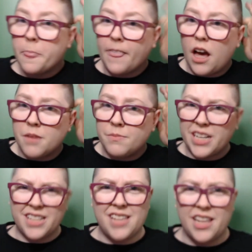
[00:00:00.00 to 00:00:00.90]

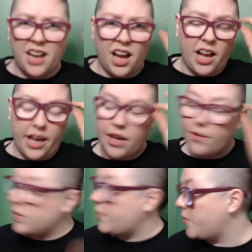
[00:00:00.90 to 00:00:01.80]
Like I said, I
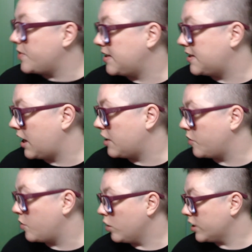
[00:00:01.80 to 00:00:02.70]
was very busy today
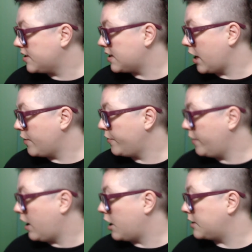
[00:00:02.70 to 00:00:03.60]
doing work stuff.
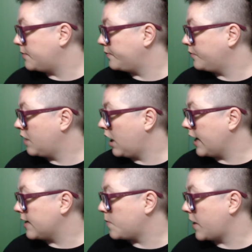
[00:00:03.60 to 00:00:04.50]
I
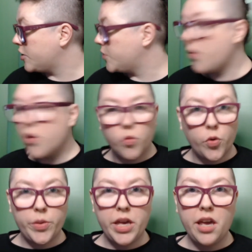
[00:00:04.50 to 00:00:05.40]
expect tomorrow
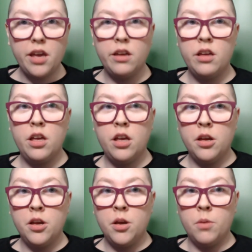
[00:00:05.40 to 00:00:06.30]
will be
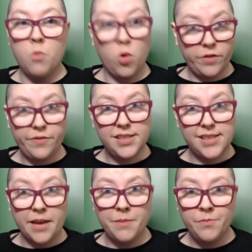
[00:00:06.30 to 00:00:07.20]
more of the
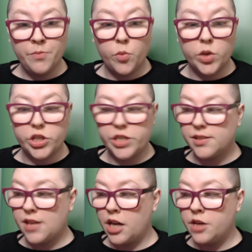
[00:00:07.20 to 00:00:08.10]
same, which
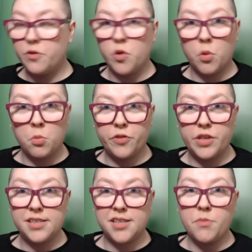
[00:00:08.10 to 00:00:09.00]
is kind of normal for
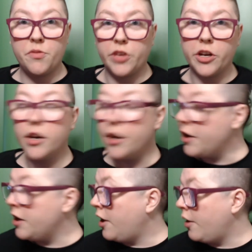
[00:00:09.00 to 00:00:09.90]
this time of year,
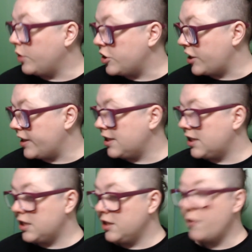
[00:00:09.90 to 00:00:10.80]
which
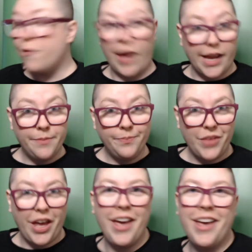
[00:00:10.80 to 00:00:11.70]
is fine.
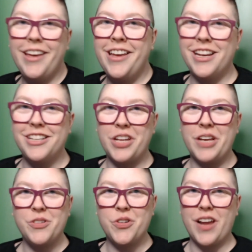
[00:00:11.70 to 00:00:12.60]
I
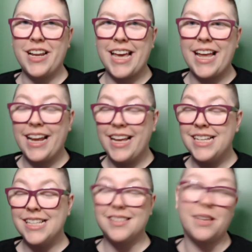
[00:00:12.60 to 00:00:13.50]
do try to get
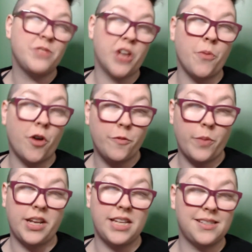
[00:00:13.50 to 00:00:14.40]
some time off,
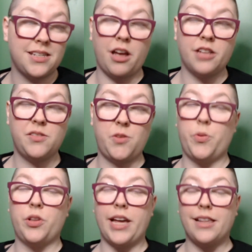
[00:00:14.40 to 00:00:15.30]
but it's not
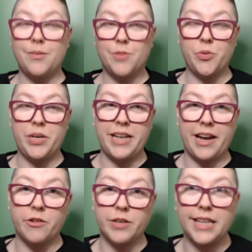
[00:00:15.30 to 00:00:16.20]
super likely between
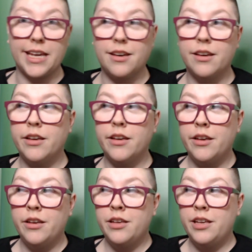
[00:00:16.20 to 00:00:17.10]
now and
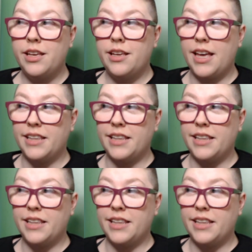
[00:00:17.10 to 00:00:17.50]
at